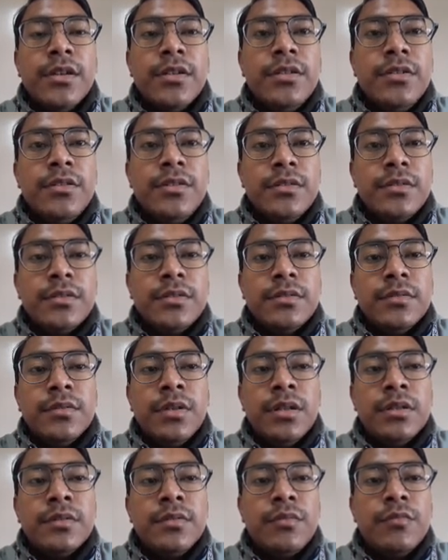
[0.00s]

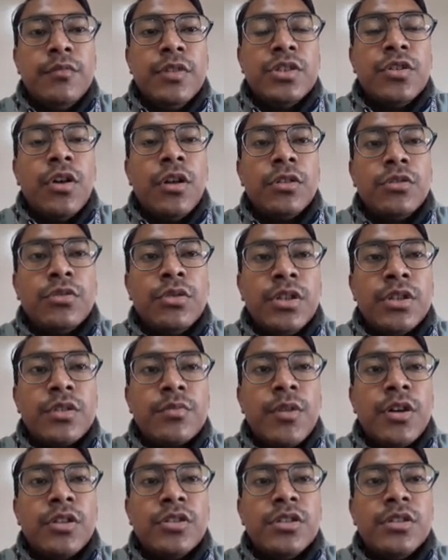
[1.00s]
was also
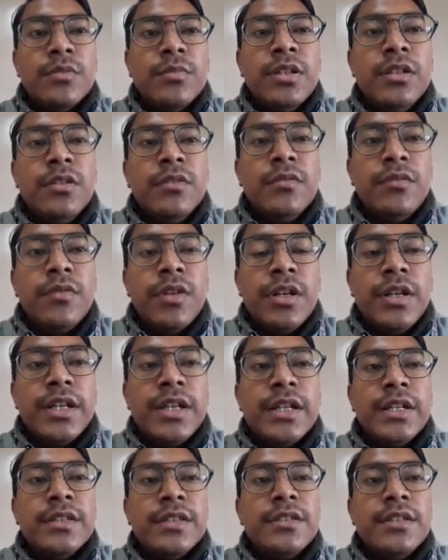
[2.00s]
responsible for
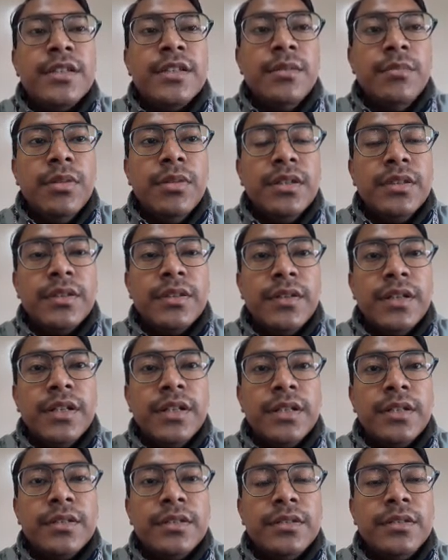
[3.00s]
decreasing the birth
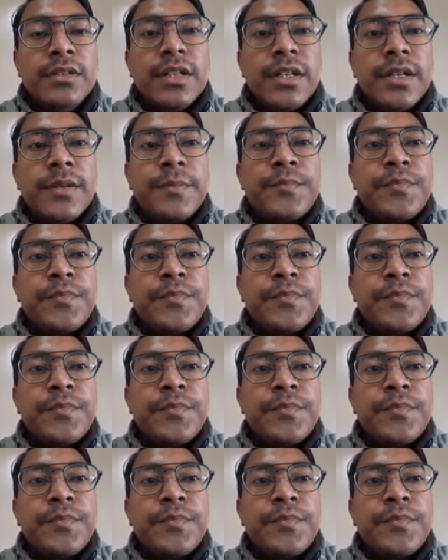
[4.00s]
rate. Okay,